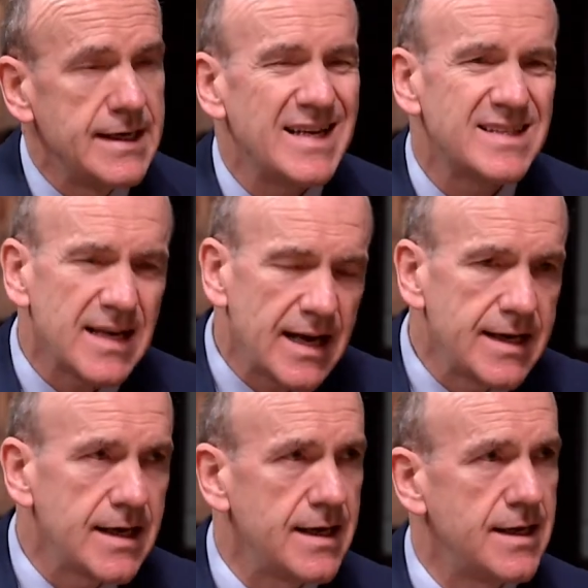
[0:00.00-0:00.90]
It's a
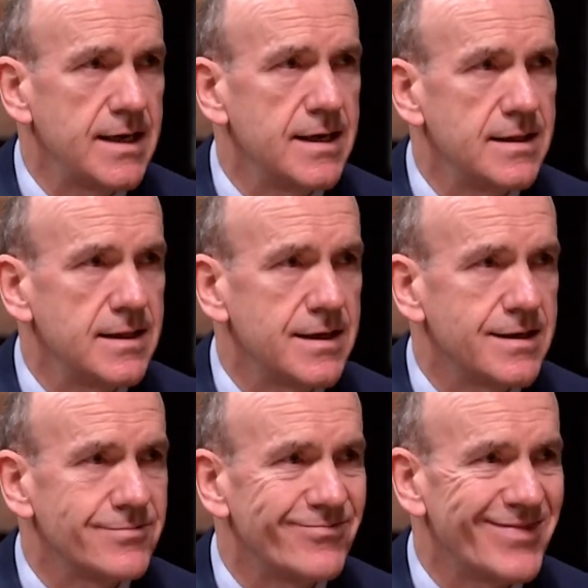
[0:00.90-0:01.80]
little early in
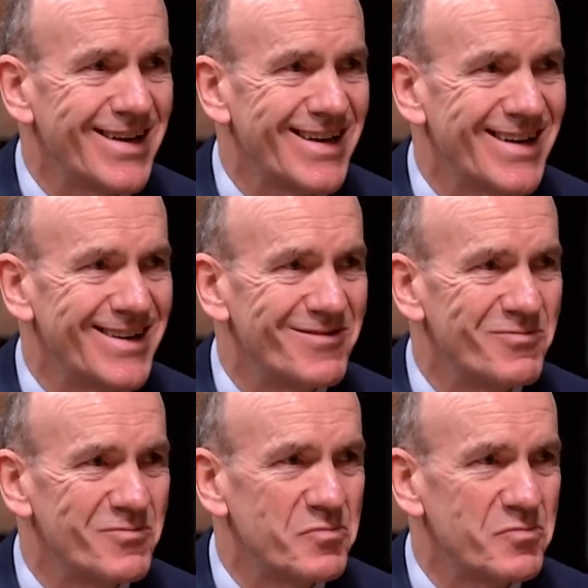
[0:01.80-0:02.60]
the um,